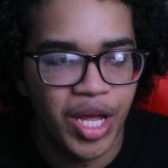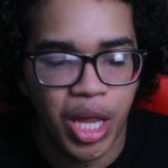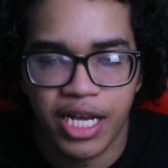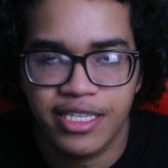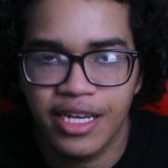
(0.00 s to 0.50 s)

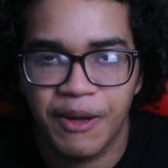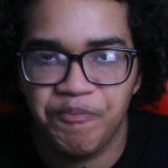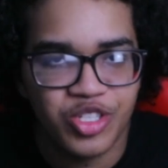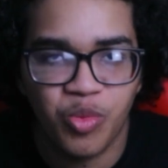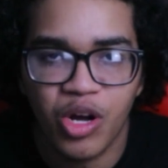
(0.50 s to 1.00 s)
That's
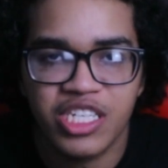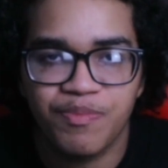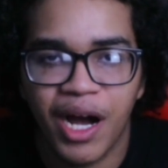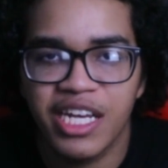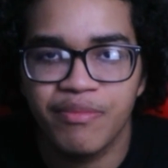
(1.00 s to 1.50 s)
it. So what
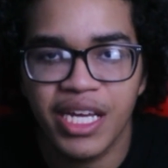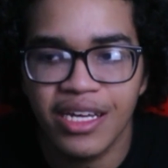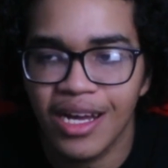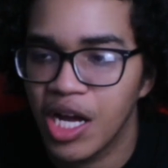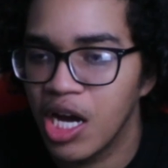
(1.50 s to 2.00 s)
inspired
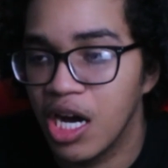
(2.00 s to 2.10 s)
me?